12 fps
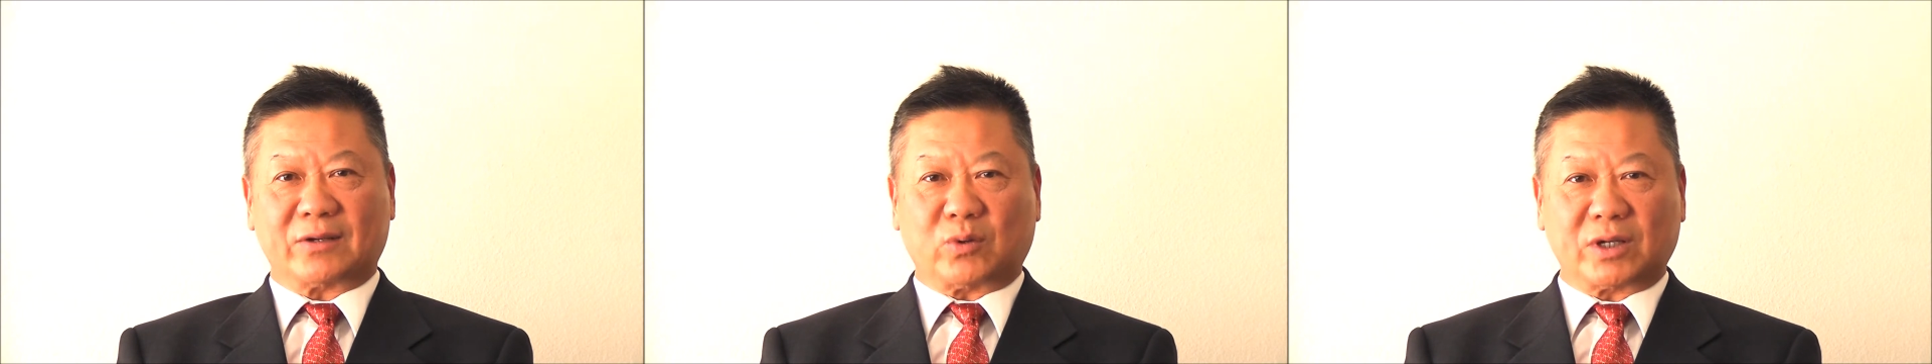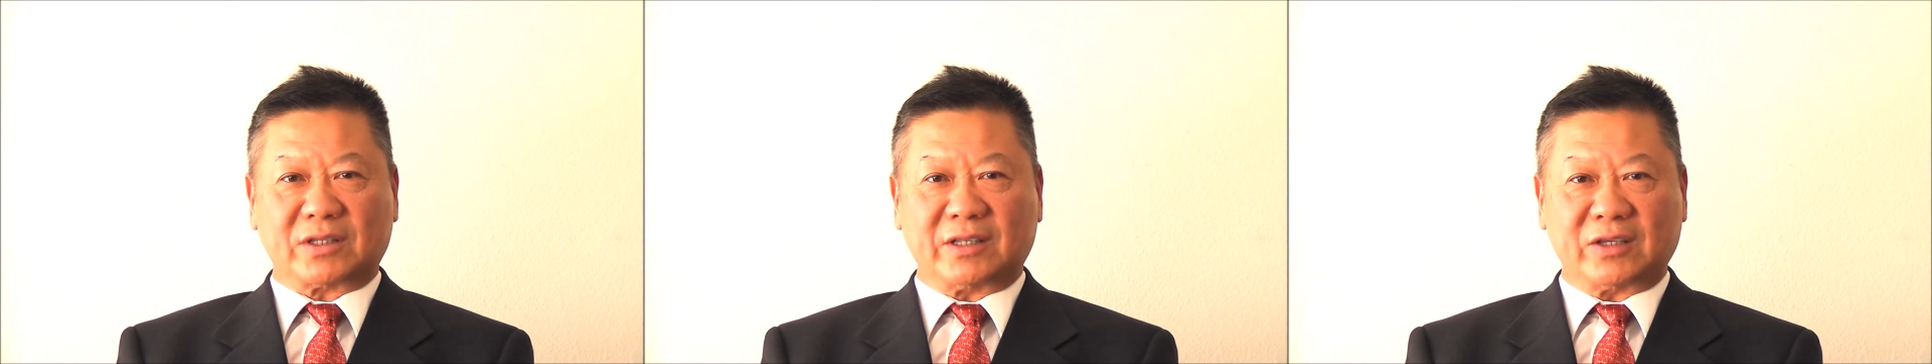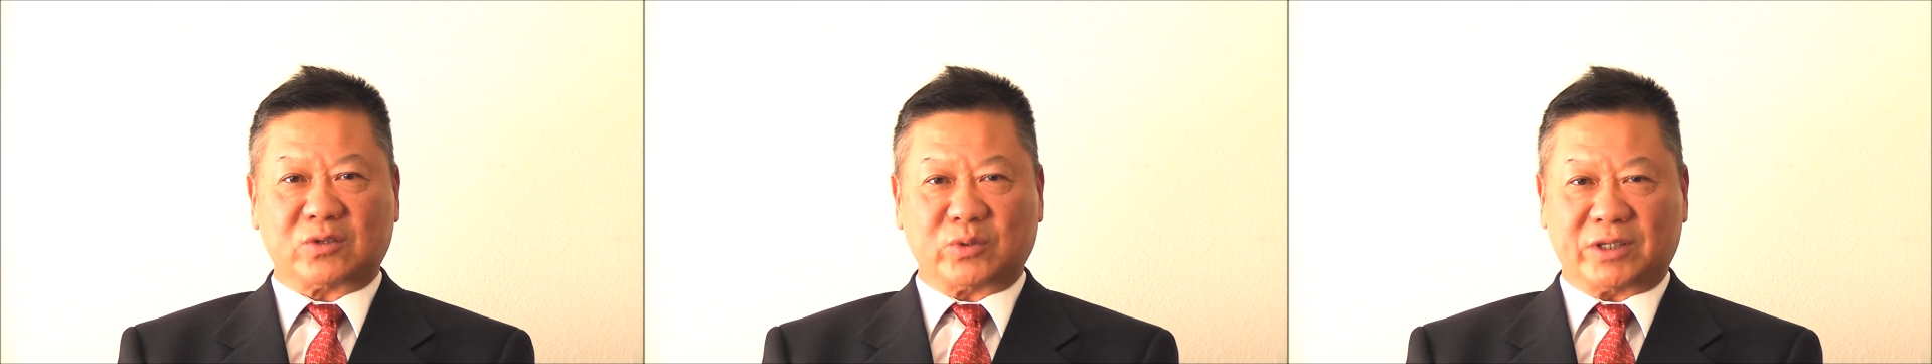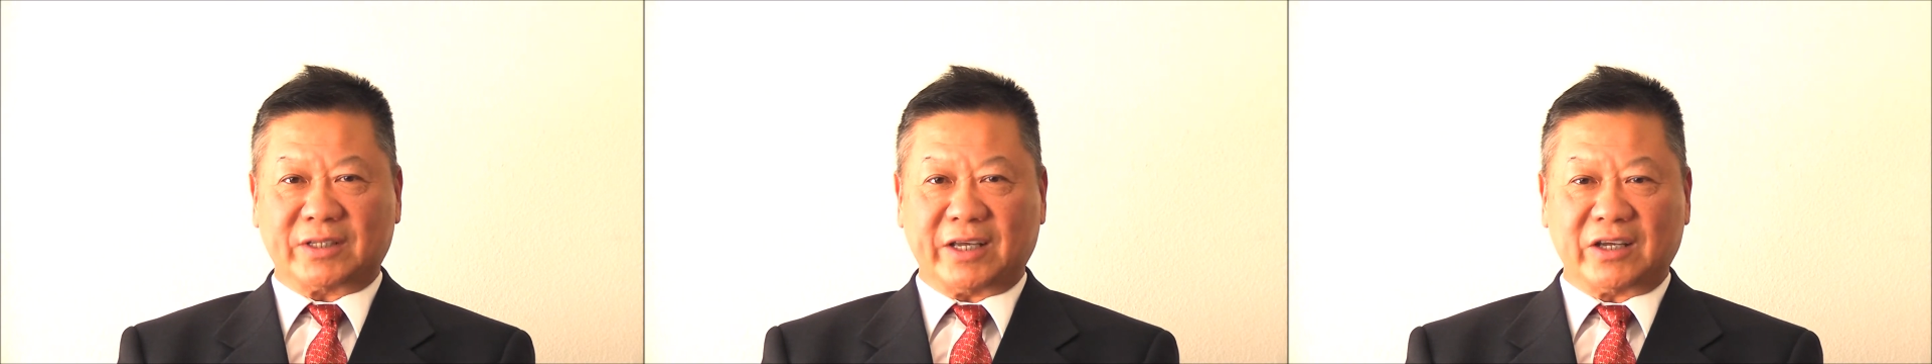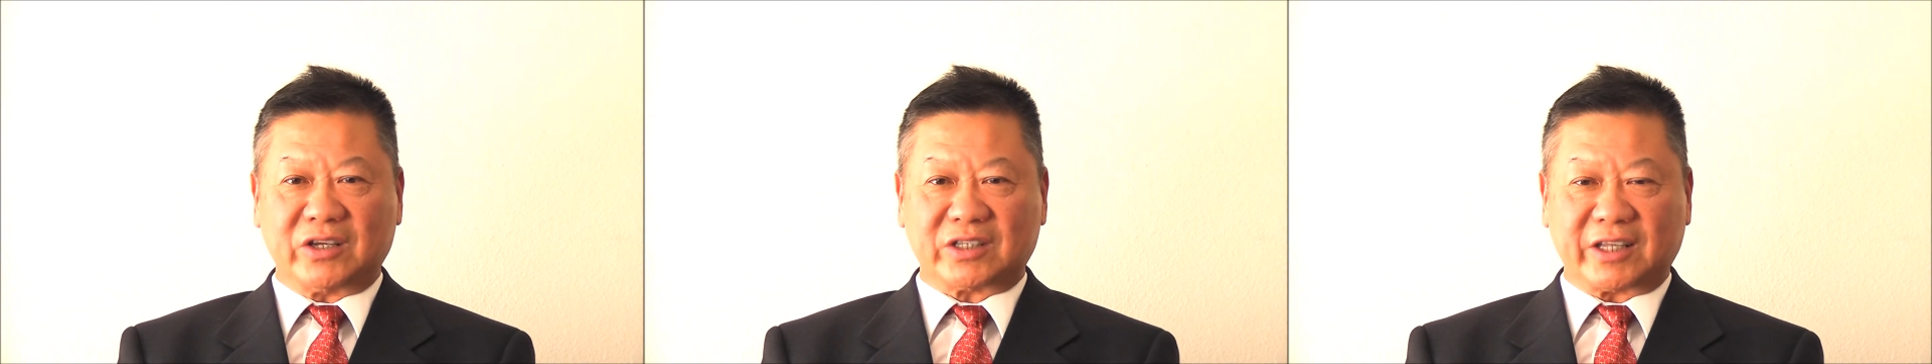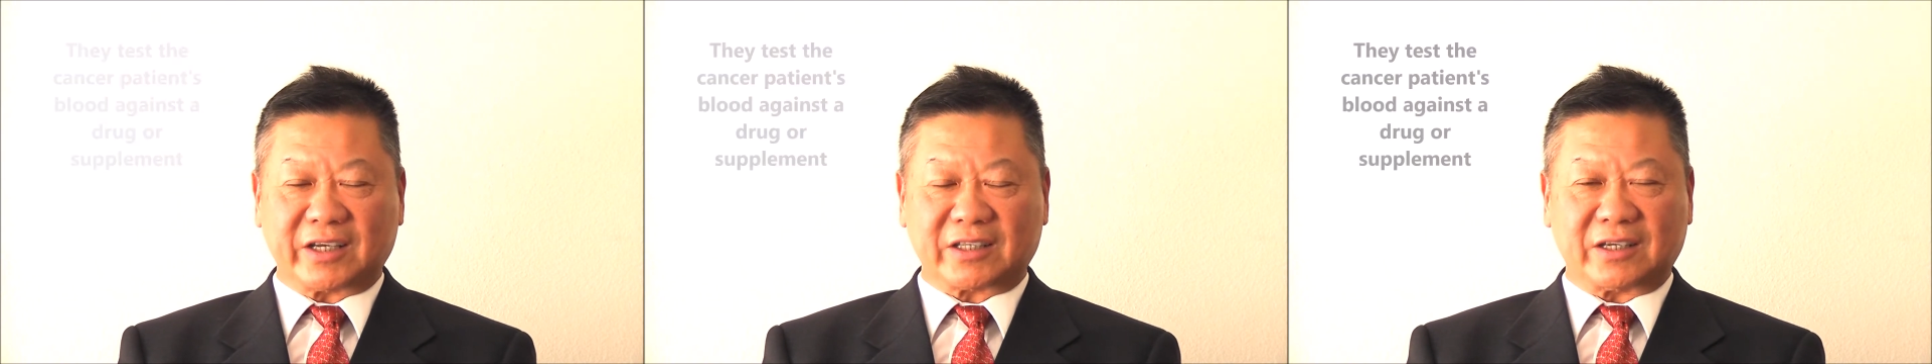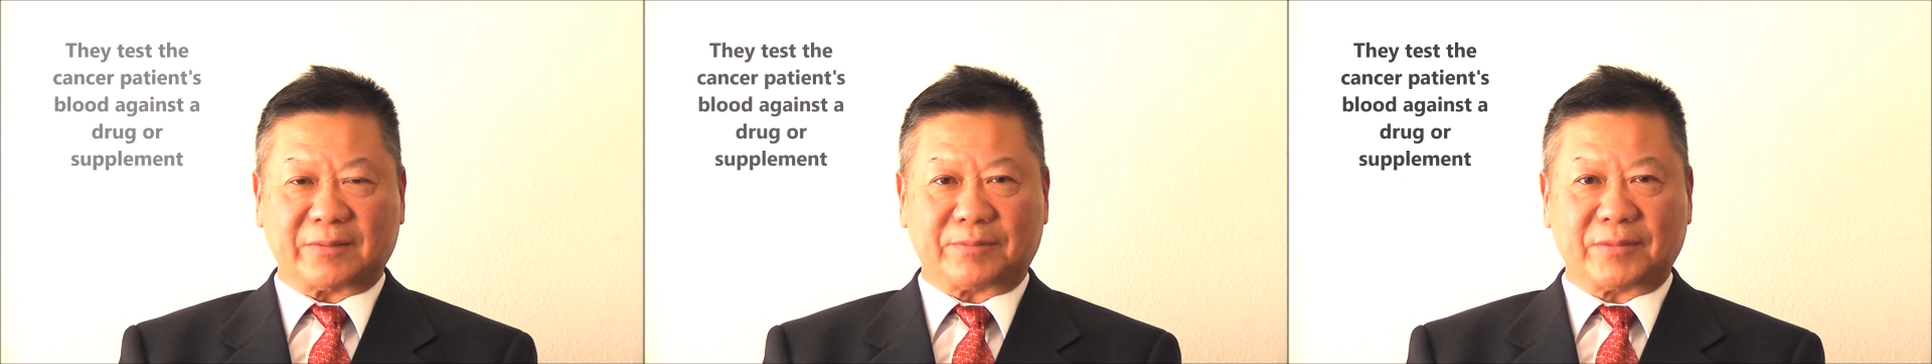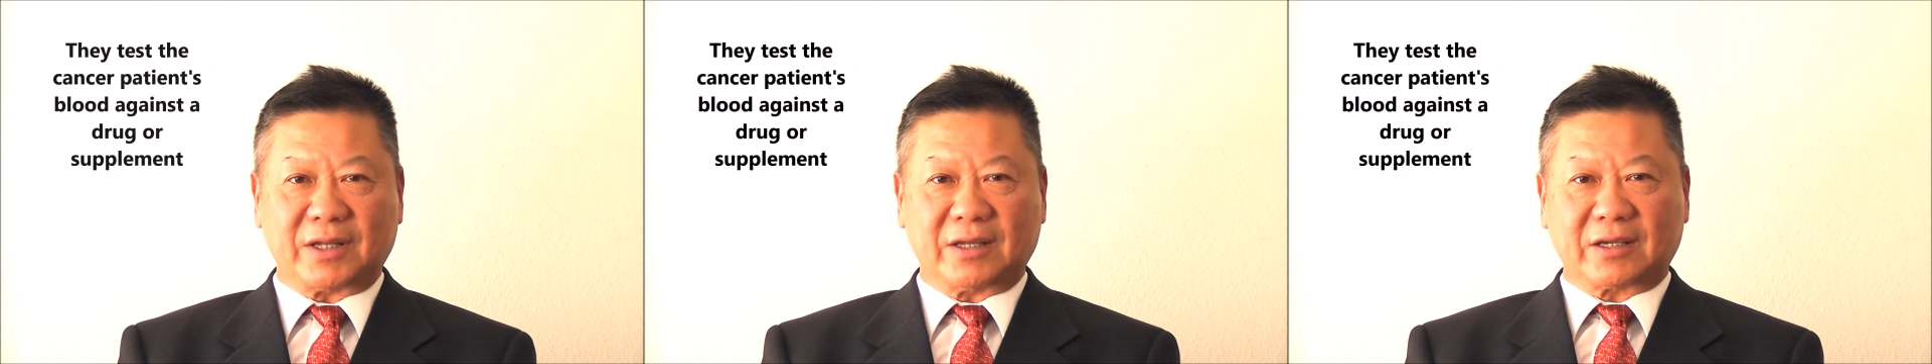What they doing? They take the
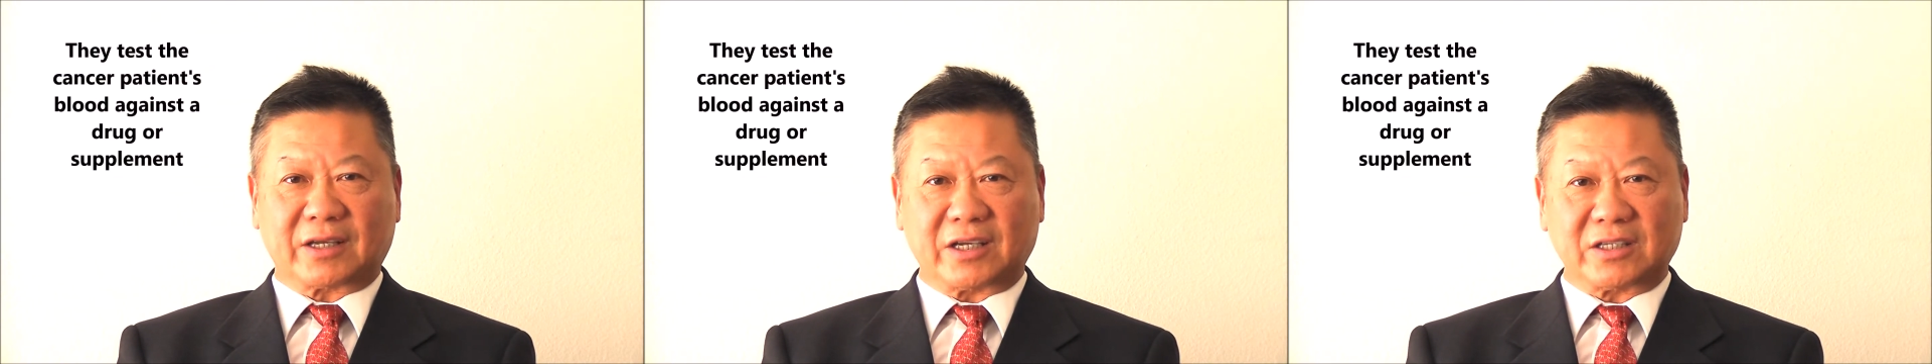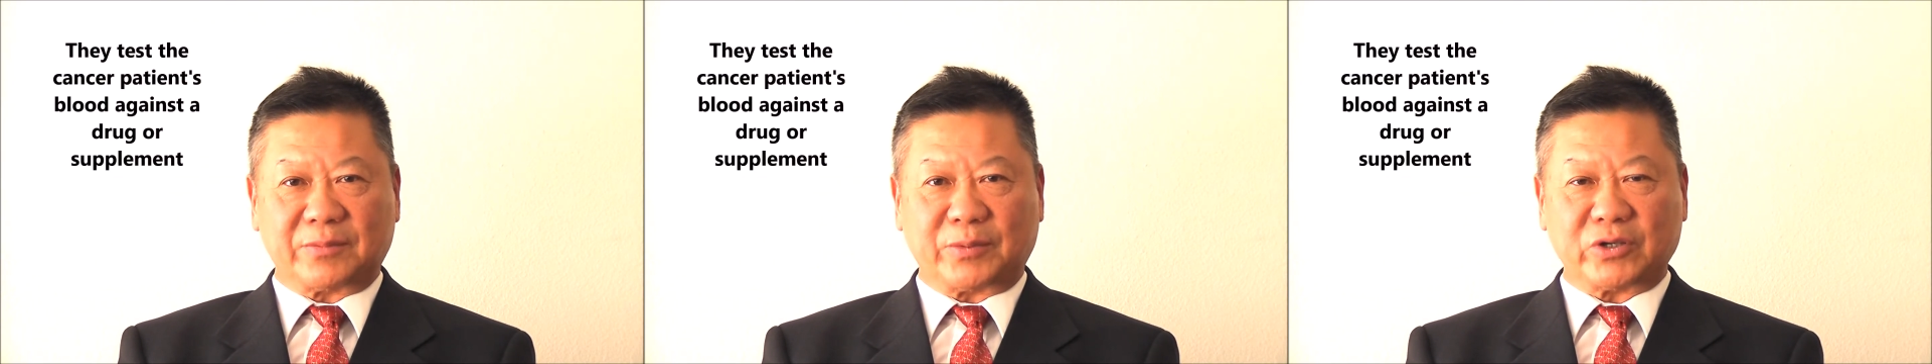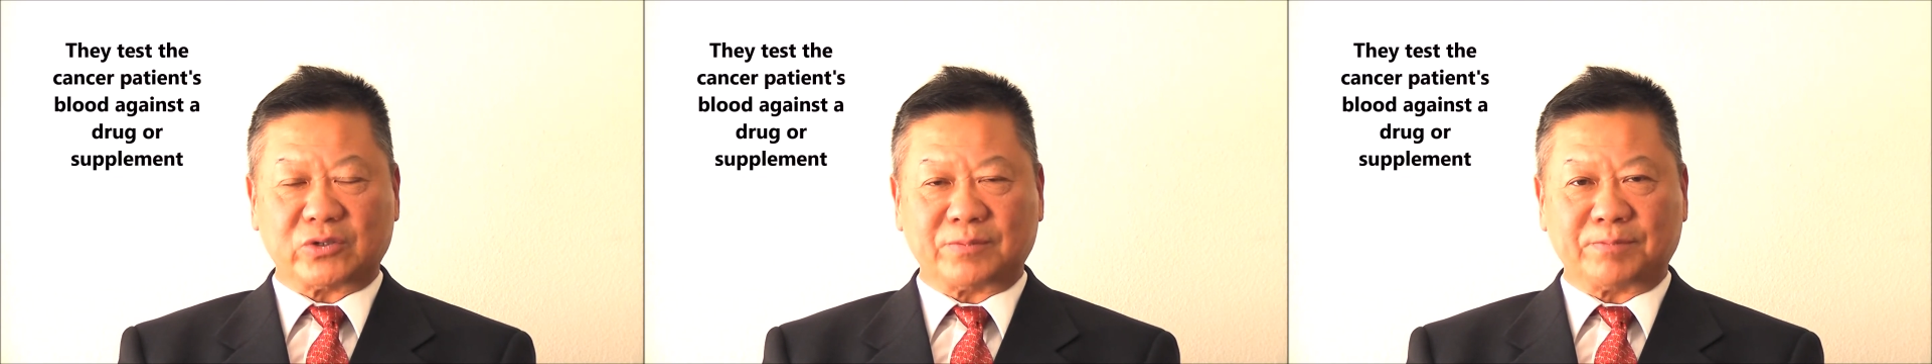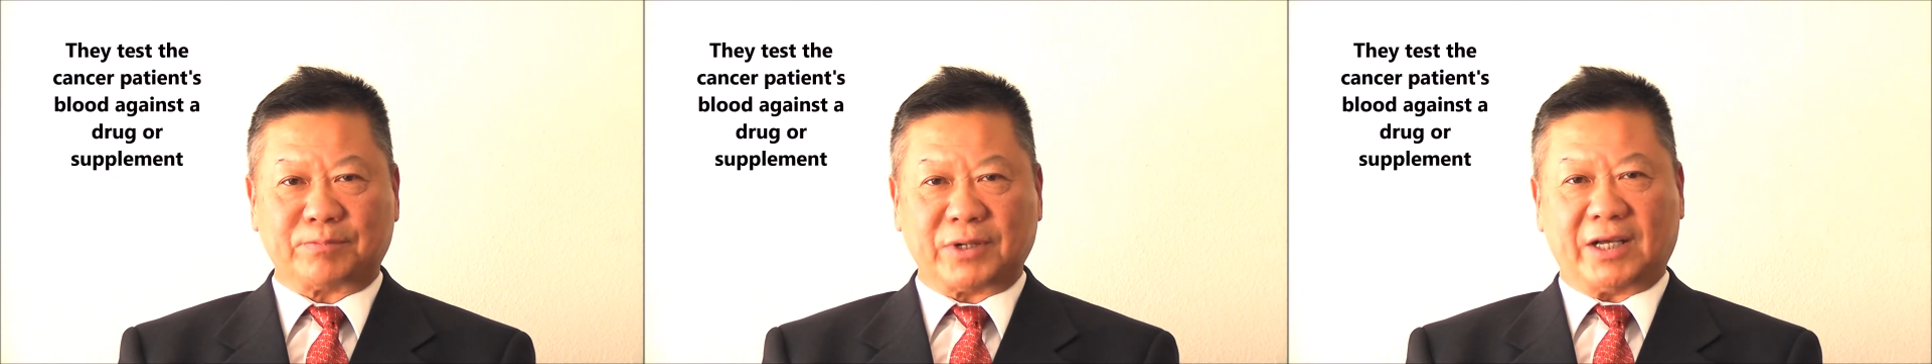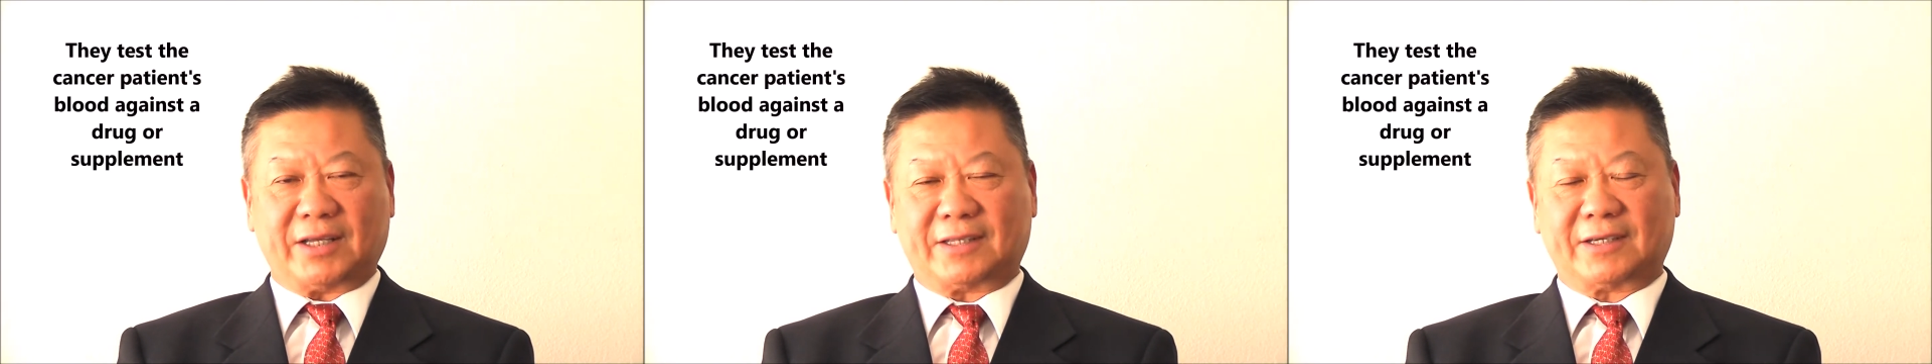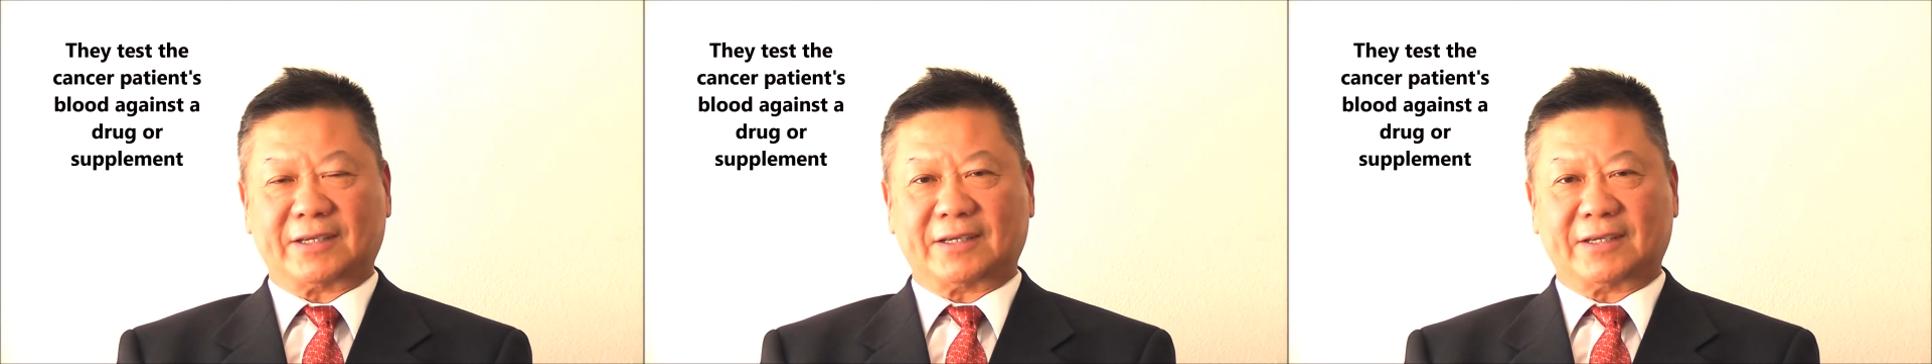cancer patient blood